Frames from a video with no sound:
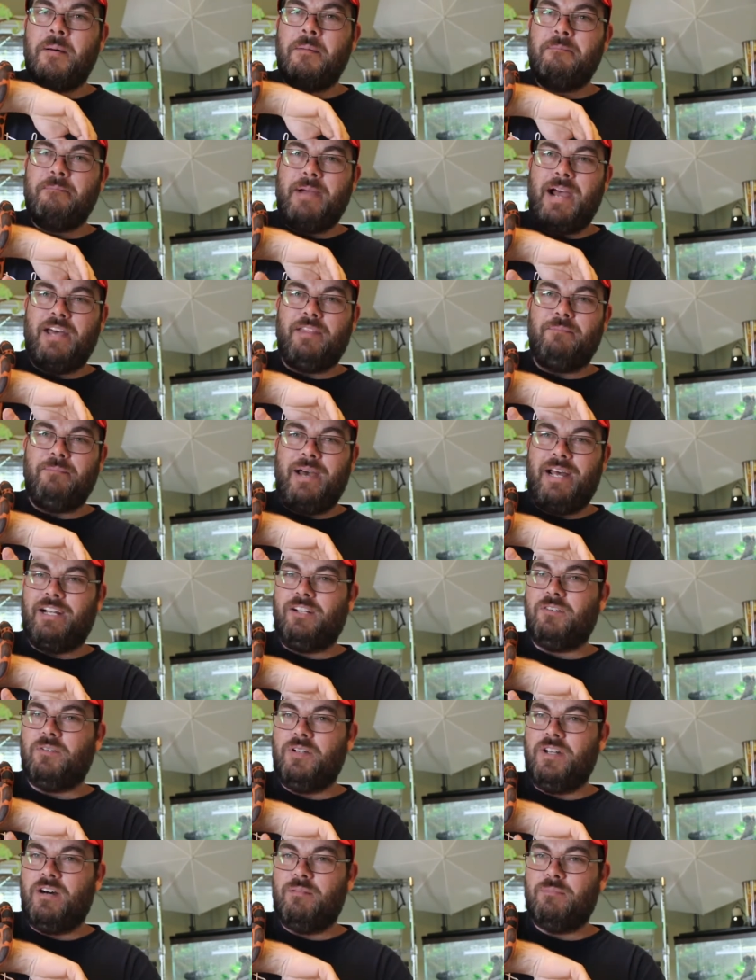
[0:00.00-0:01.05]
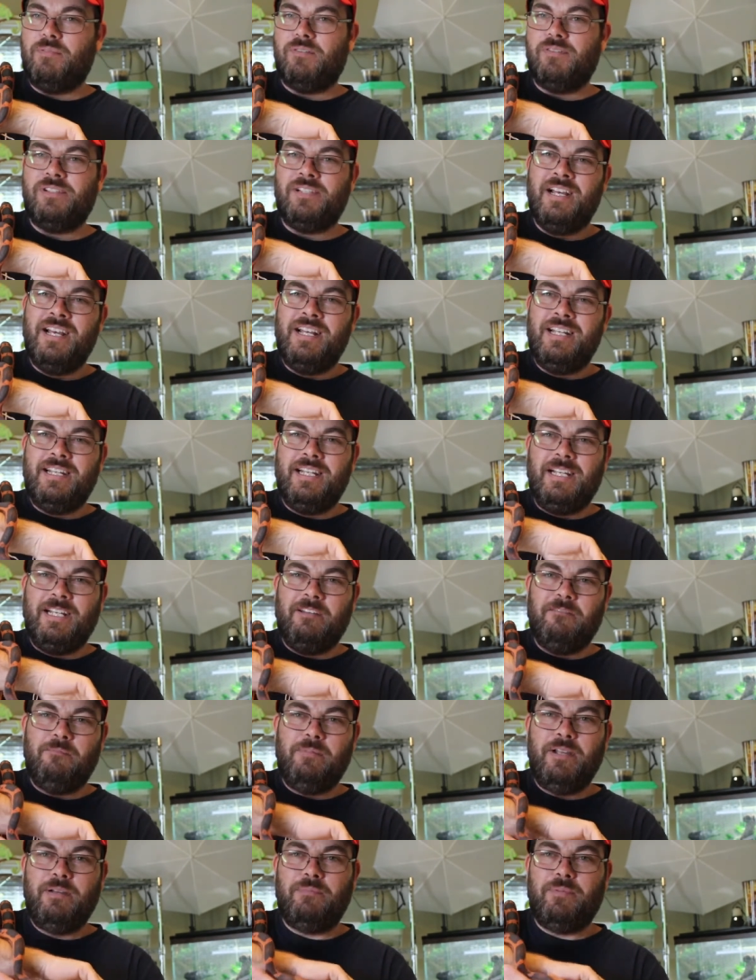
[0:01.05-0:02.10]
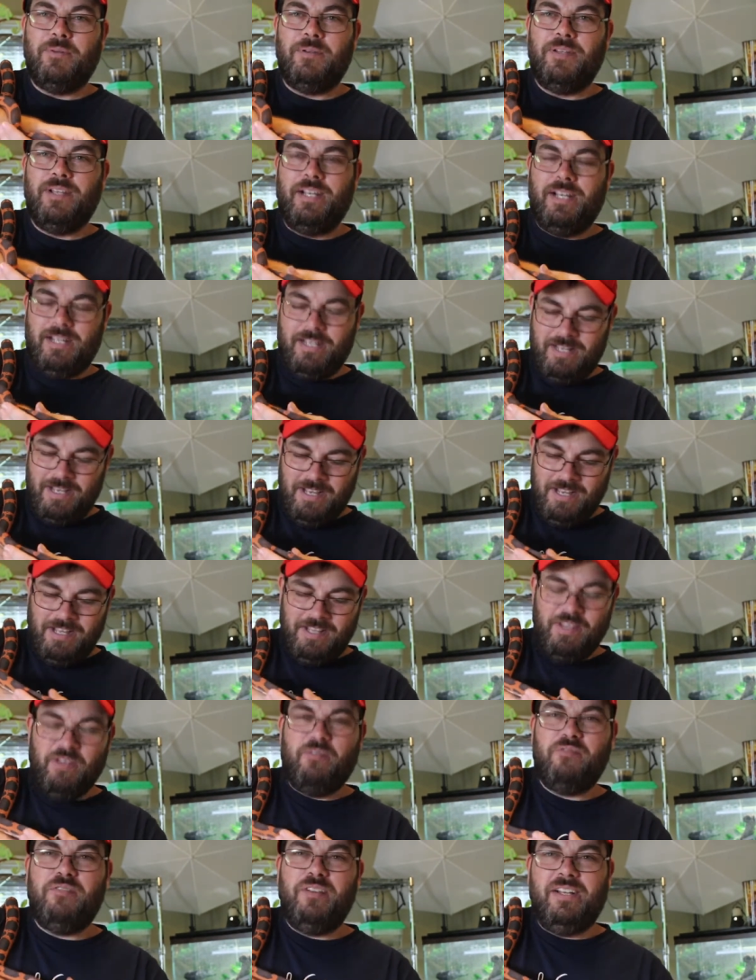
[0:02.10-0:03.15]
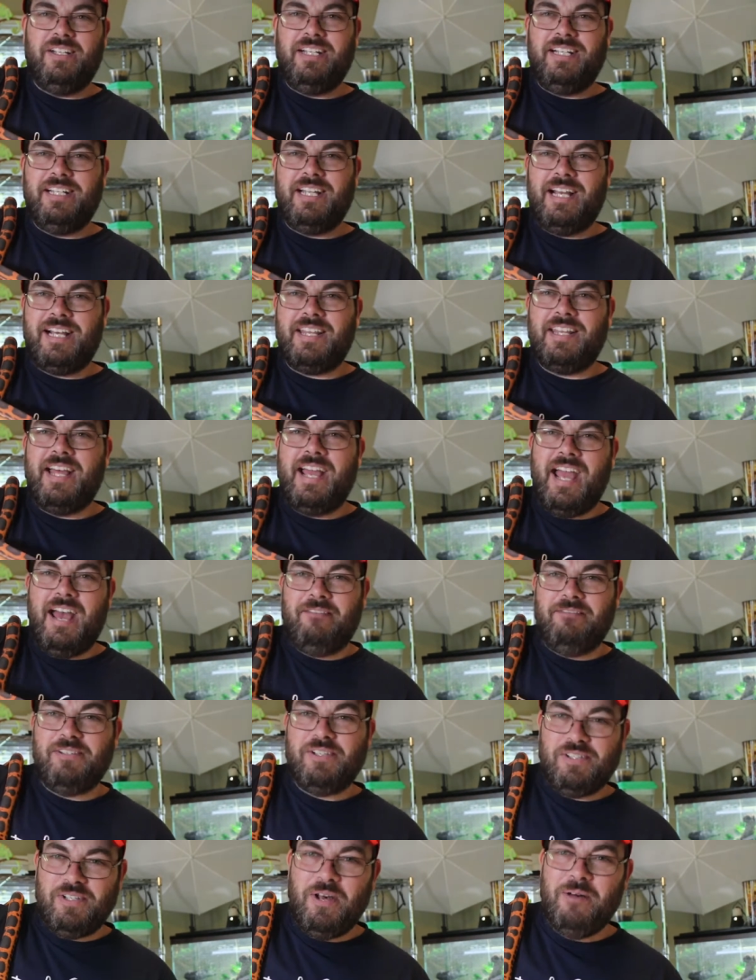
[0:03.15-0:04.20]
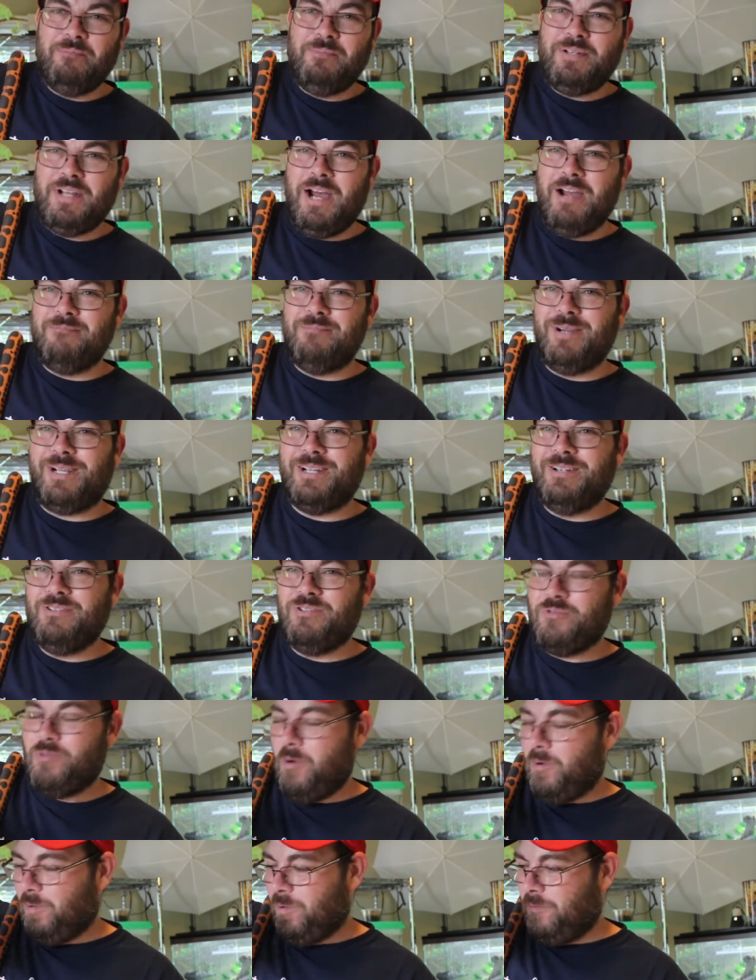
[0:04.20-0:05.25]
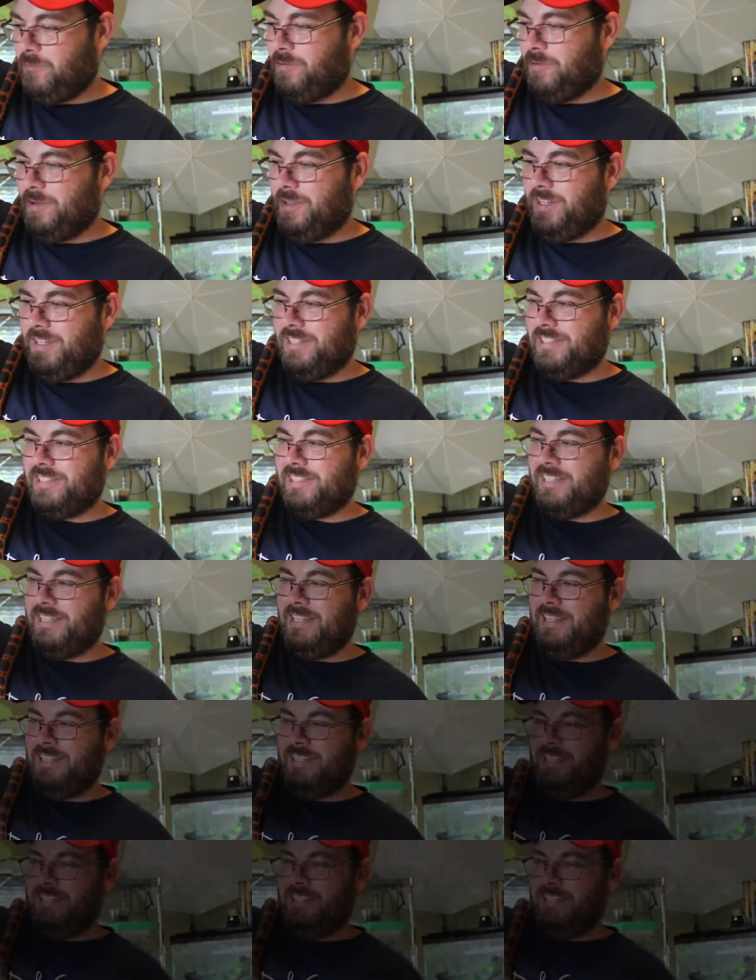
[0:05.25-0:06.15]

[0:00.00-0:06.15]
mathematical numbers to give people the feeling like they have some type of control over this.